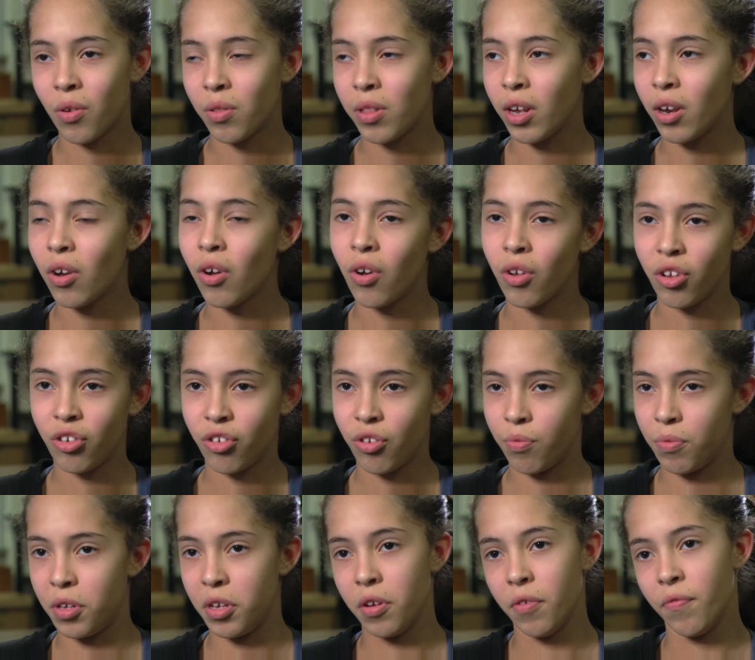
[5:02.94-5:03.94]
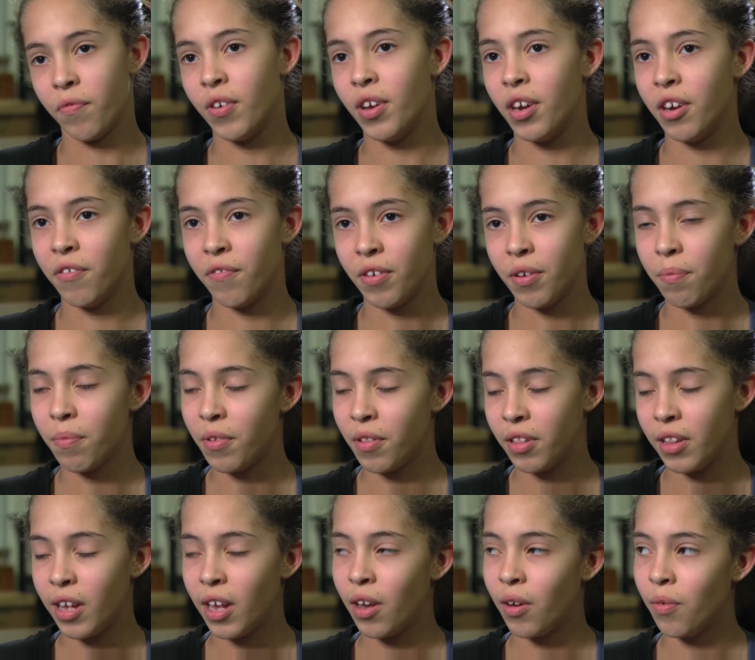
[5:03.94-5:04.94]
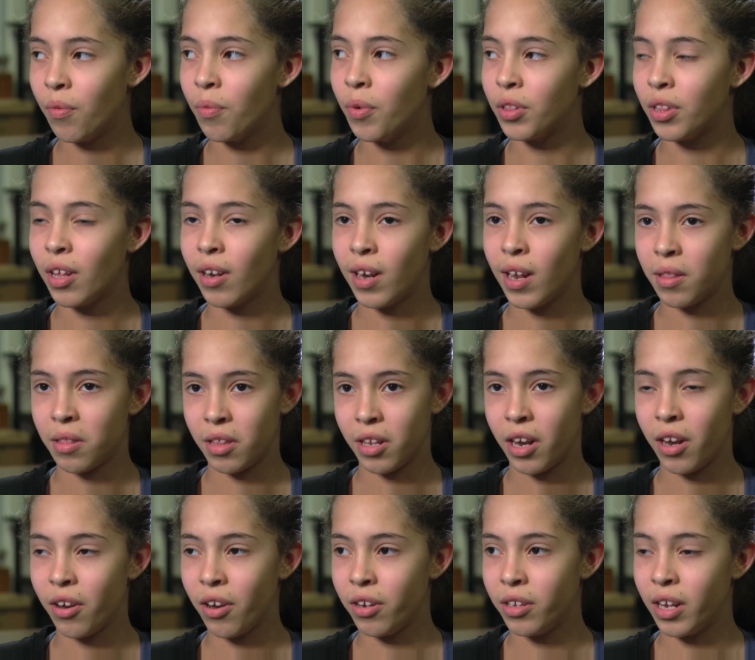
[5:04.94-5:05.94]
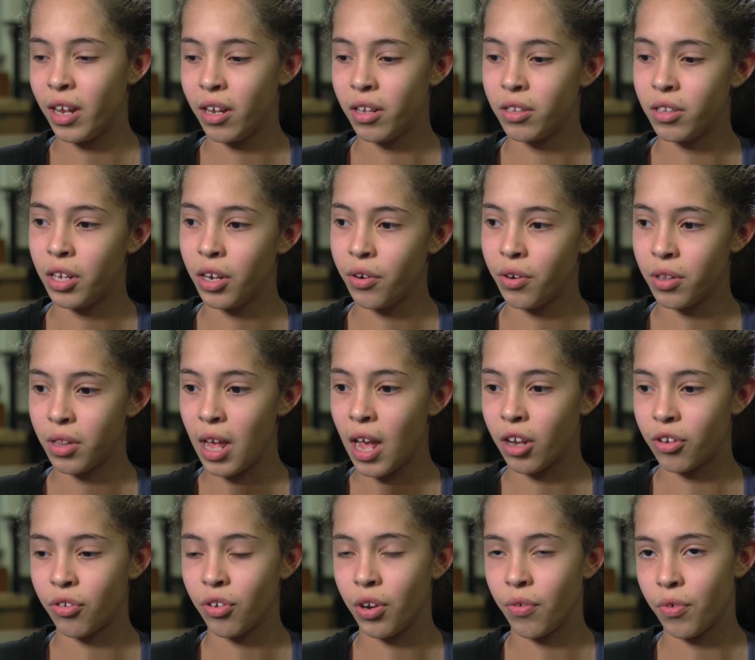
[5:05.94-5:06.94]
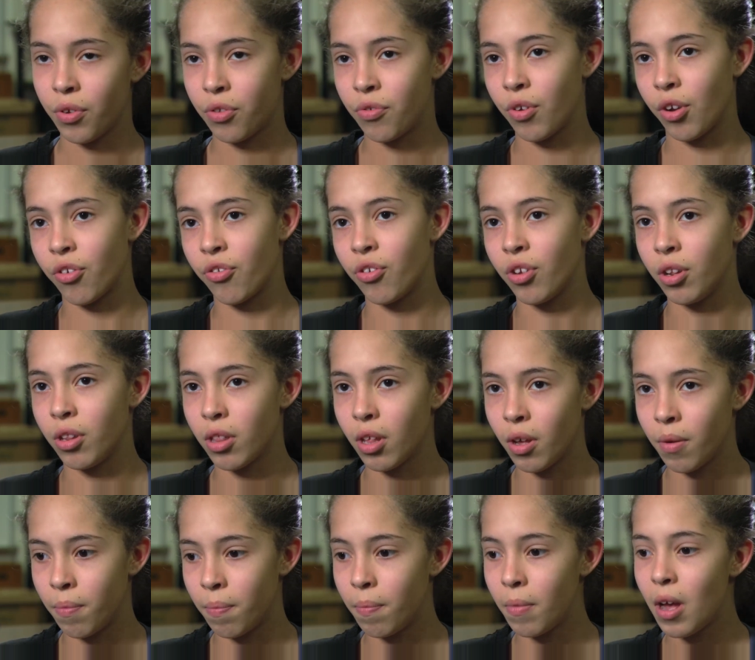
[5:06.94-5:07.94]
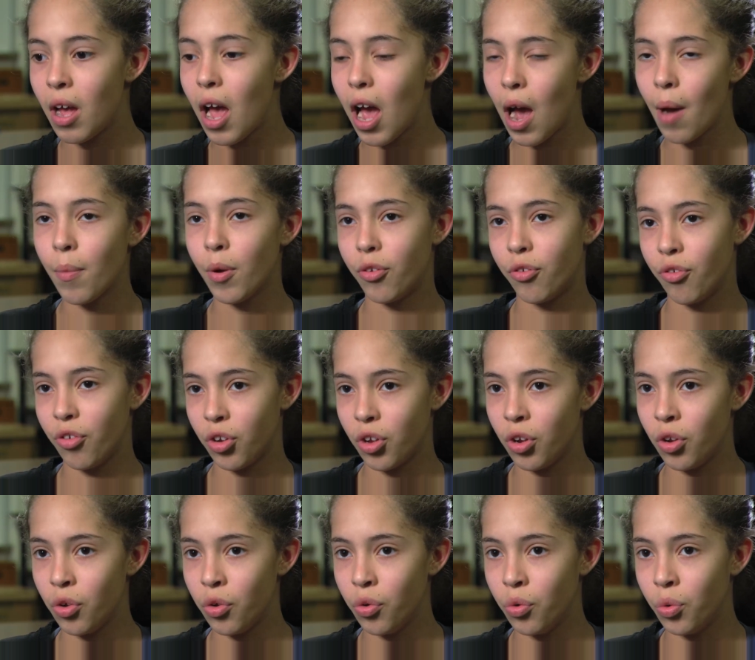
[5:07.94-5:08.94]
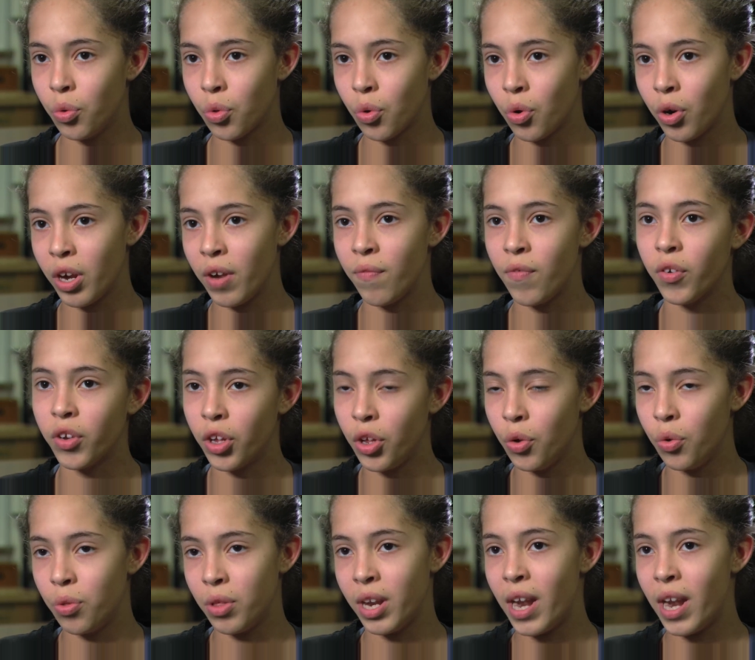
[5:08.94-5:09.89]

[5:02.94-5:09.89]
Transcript: I was like, oh, they're just making fun of it. But now with the lesson, I learned that there's actually restrictions of how much you can use or if you can use